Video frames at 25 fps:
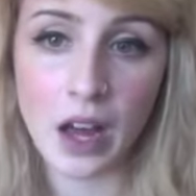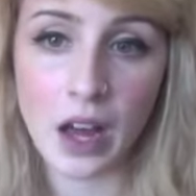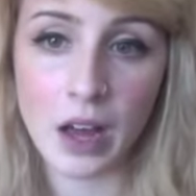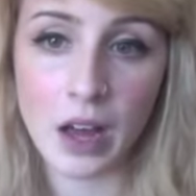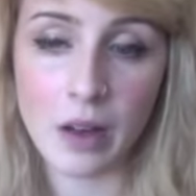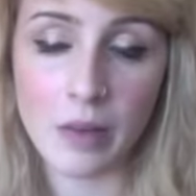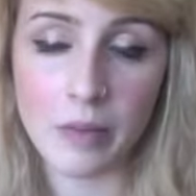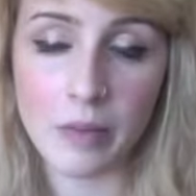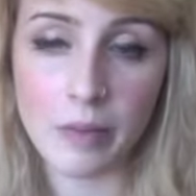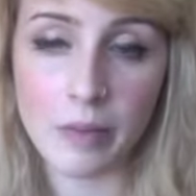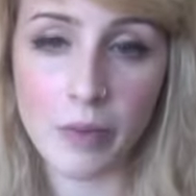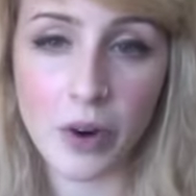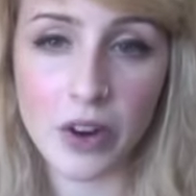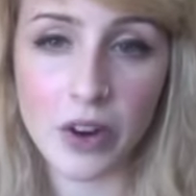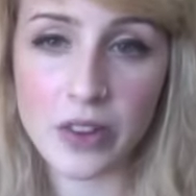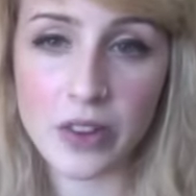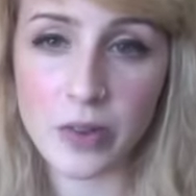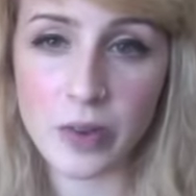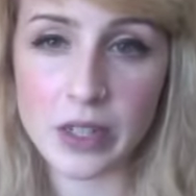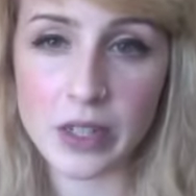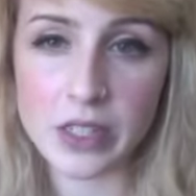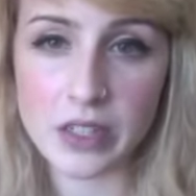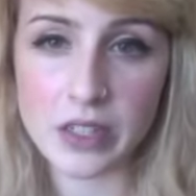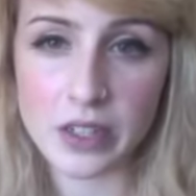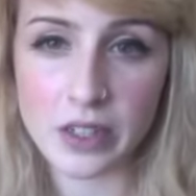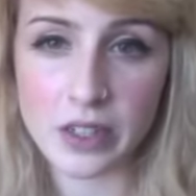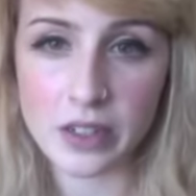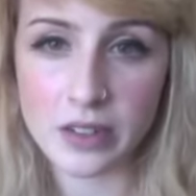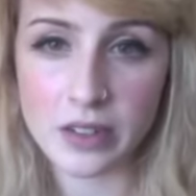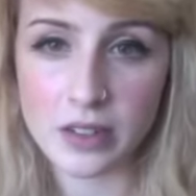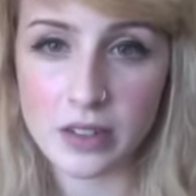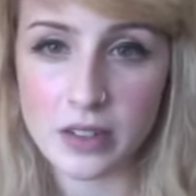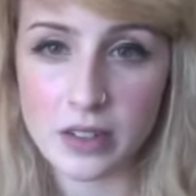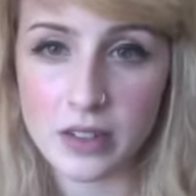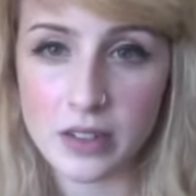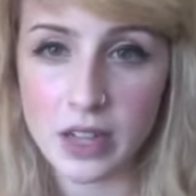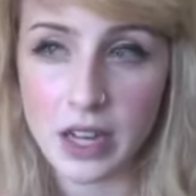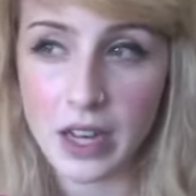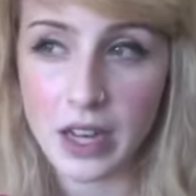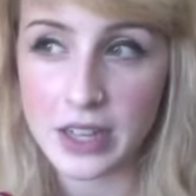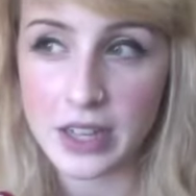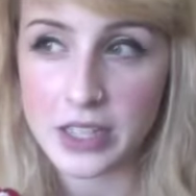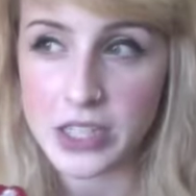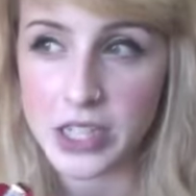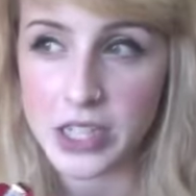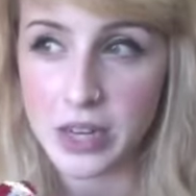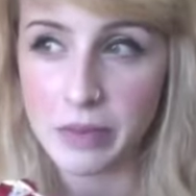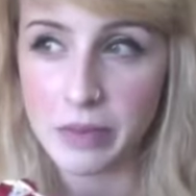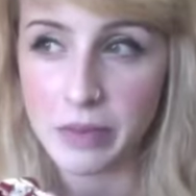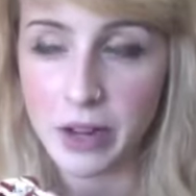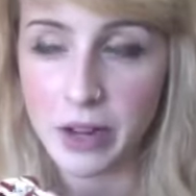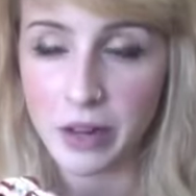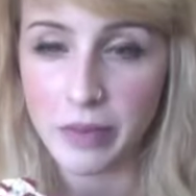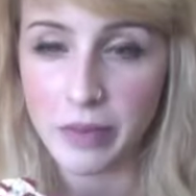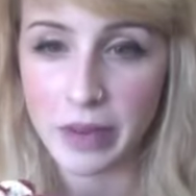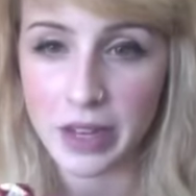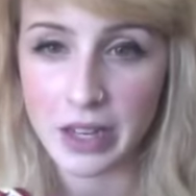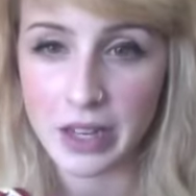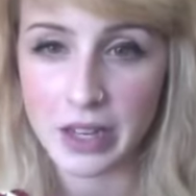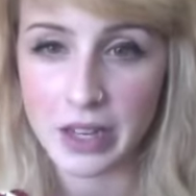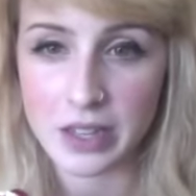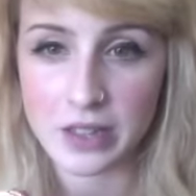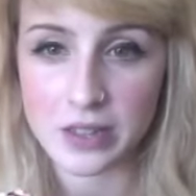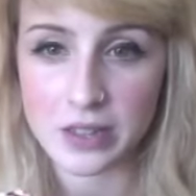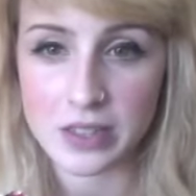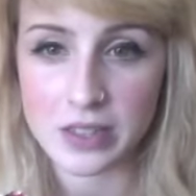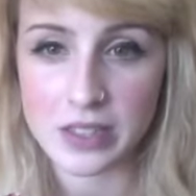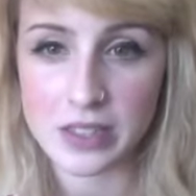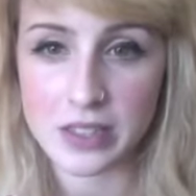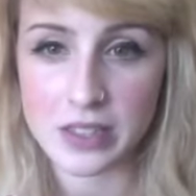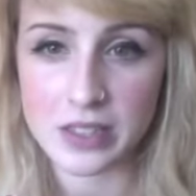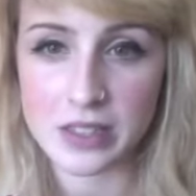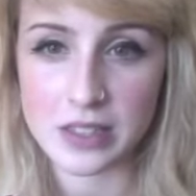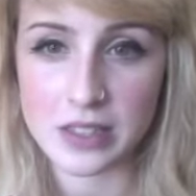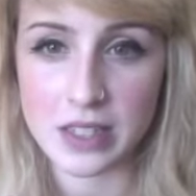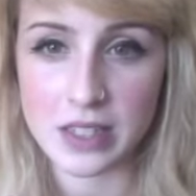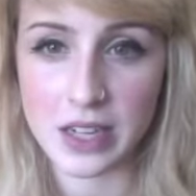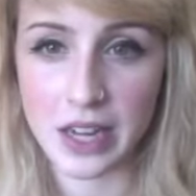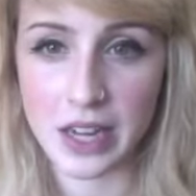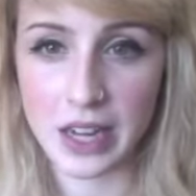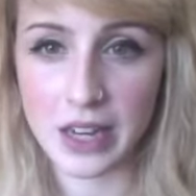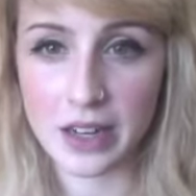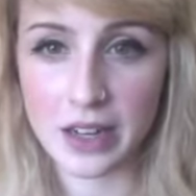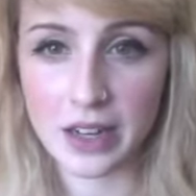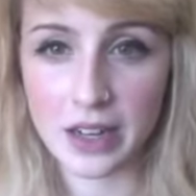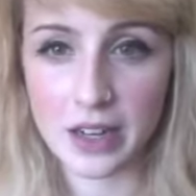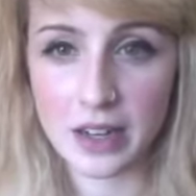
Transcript: More in the winter. Actually, I'm probably going to use this tonight.